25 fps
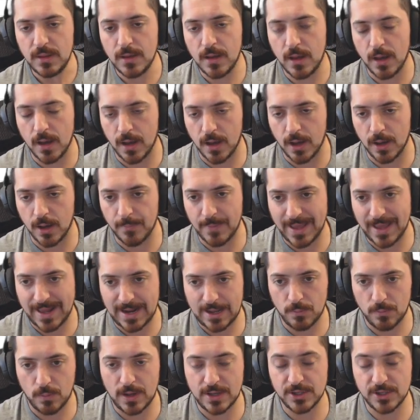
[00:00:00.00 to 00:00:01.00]
and
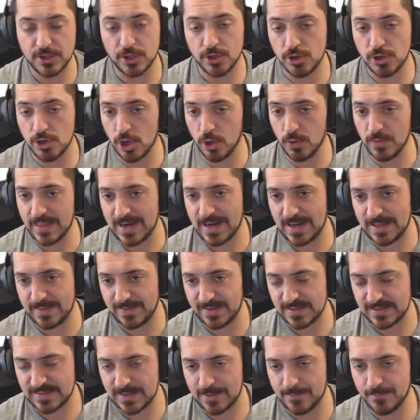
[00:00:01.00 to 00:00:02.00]
I want you to know that I
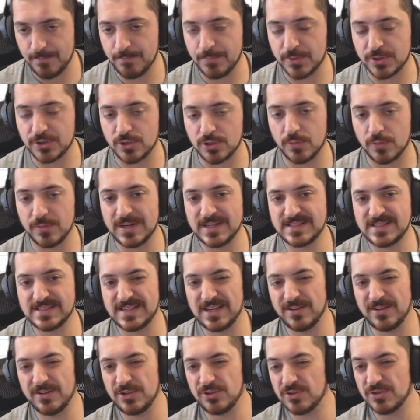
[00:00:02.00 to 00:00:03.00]
like them, but don't
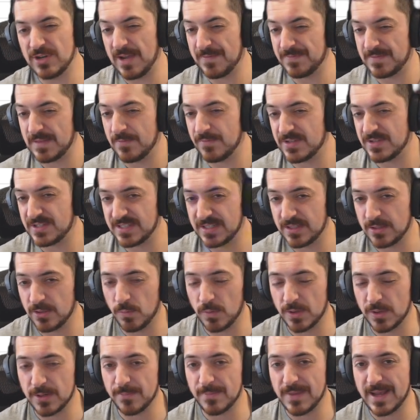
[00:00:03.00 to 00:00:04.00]
necessarily draft every
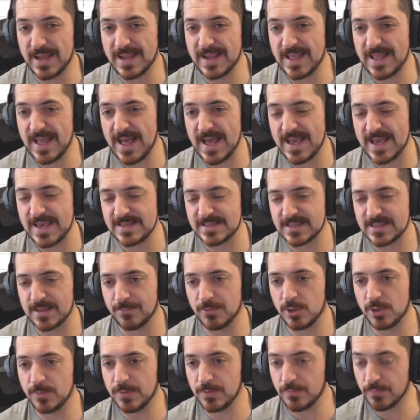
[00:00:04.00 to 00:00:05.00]
single one of my guys. I'm
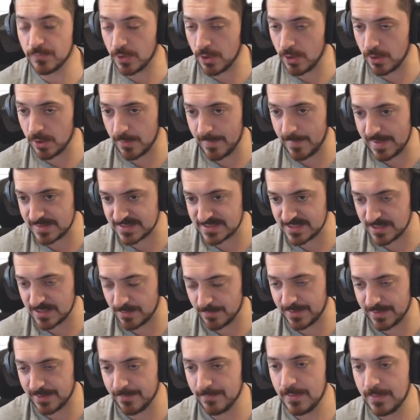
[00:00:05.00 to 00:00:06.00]
going to be wrong about
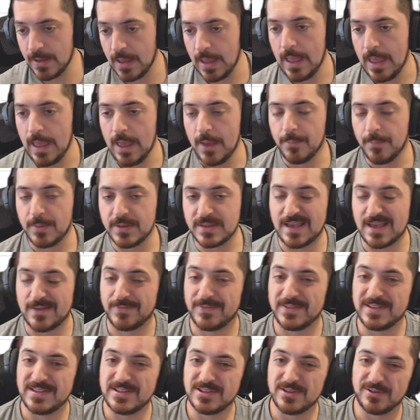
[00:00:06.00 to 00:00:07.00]
some of them, but
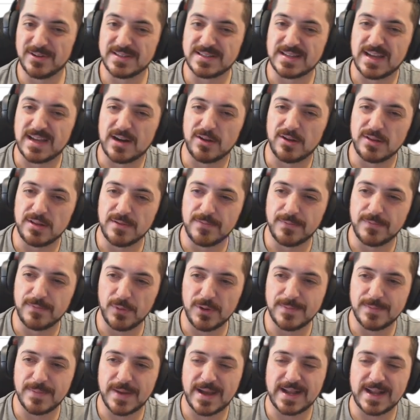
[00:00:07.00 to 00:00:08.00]
definitely don't entirely
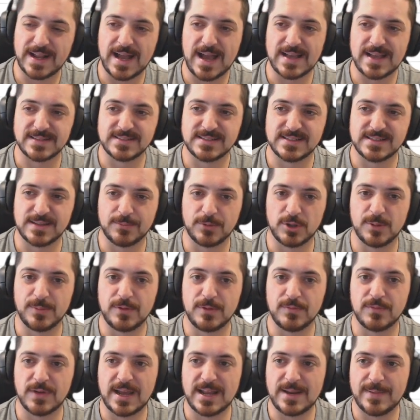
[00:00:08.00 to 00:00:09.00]
avoid my guys, because I'm going to
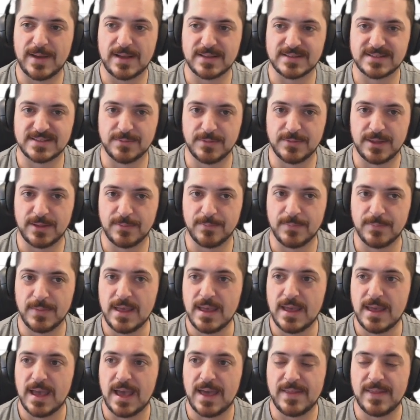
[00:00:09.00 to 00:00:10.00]
be right about some of them.
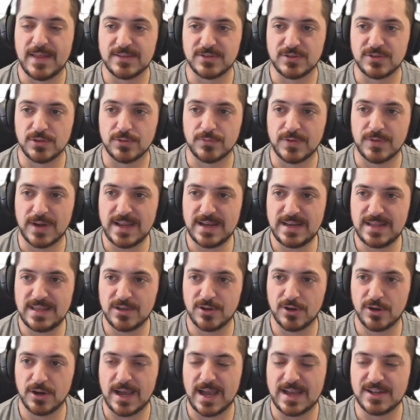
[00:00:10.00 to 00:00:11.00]
And then to the right
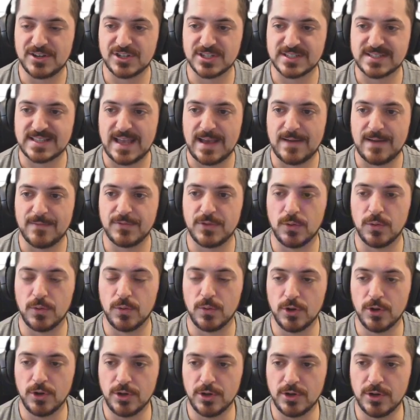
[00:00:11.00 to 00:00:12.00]
here, I just have the
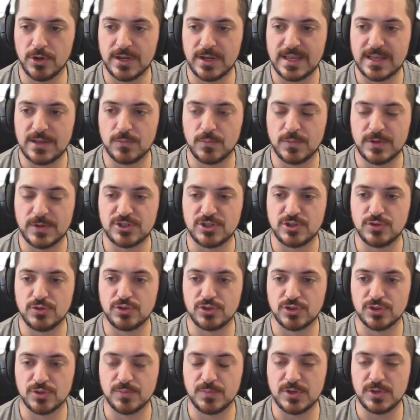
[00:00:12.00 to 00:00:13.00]
order in which you
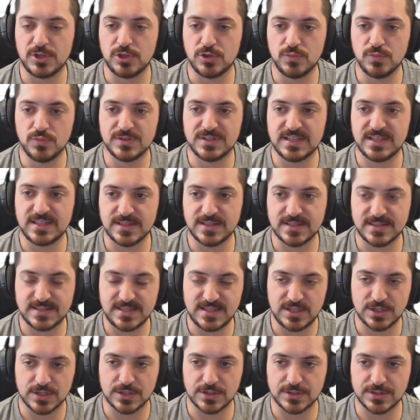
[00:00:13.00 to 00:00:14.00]
should be using the
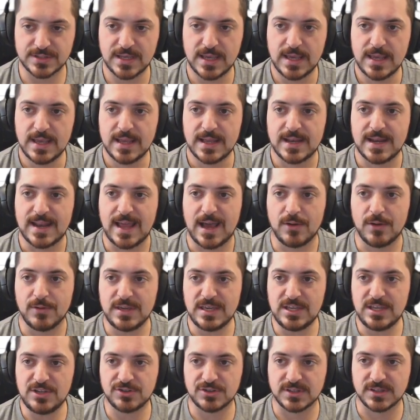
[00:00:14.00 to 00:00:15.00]
tiers. Now,
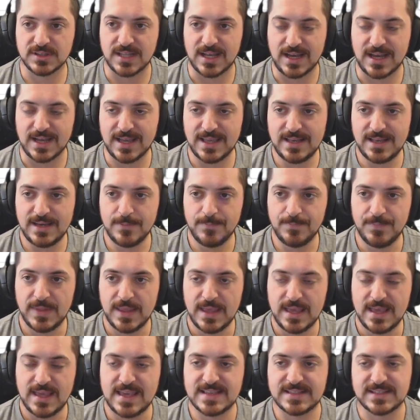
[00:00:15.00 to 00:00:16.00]
each line
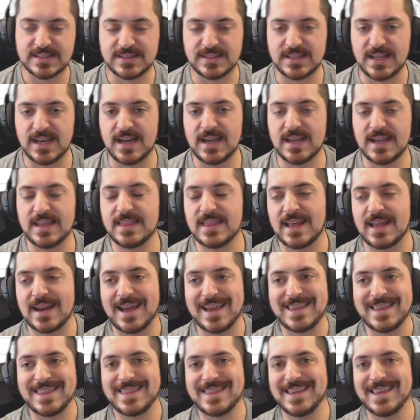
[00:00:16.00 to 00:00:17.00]
is a line that
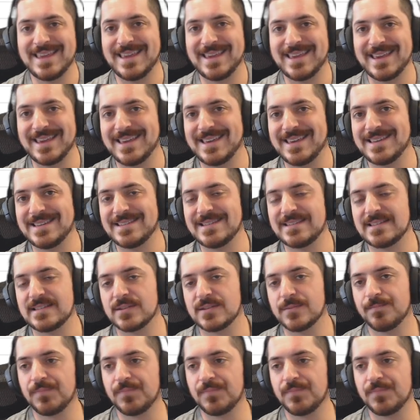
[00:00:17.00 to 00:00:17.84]
I think is